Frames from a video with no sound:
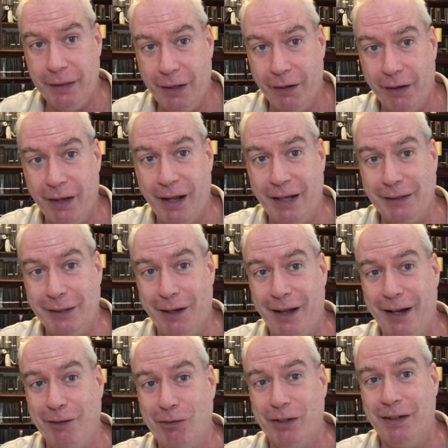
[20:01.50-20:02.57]
here at Hyde
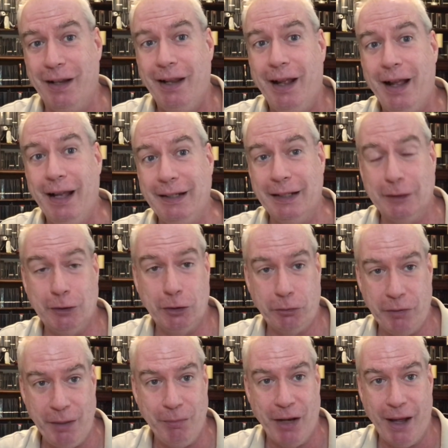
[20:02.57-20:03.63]
Cottage and, and get screamed